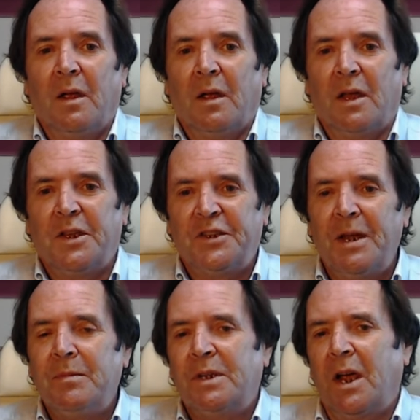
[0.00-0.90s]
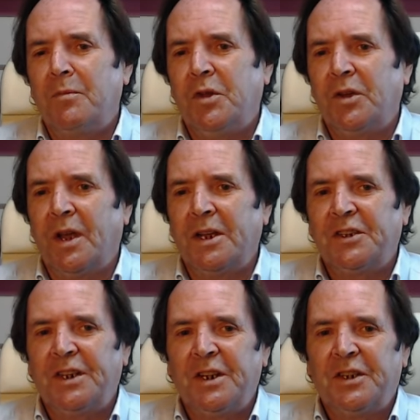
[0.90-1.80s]
At the same time, the United
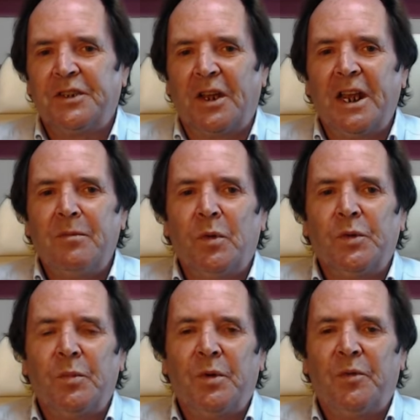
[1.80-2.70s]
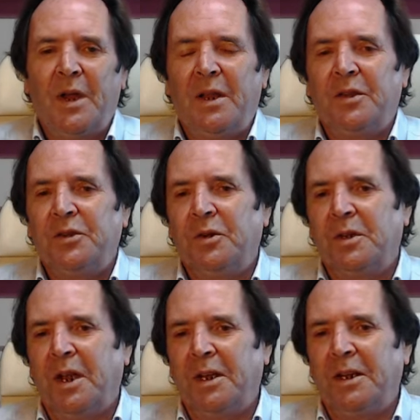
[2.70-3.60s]
States is unable to prevent the
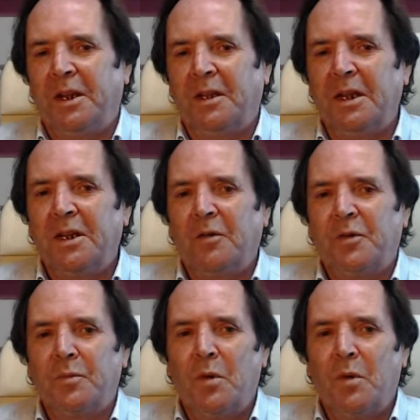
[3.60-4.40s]
Ukrainian leader from